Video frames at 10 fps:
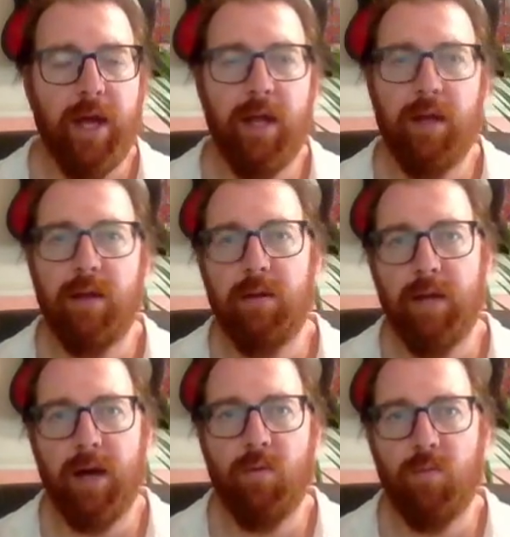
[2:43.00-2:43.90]
And
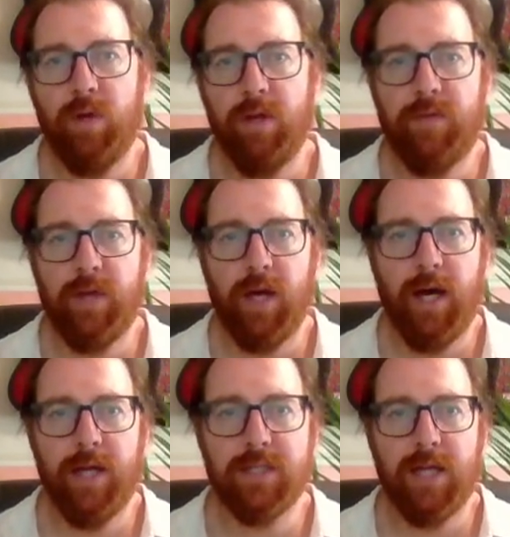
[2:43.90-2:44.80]
now we've
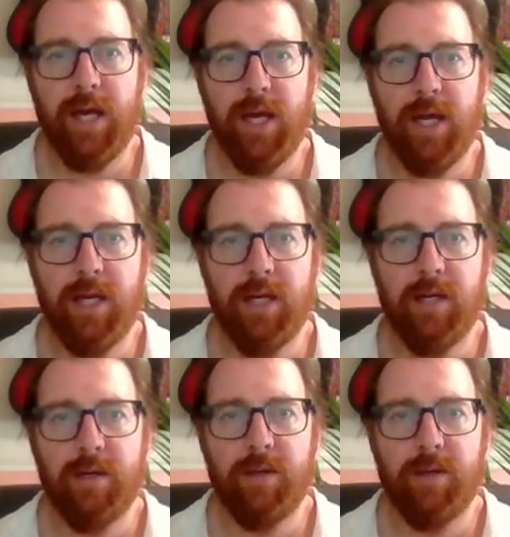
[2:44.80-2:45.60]
got a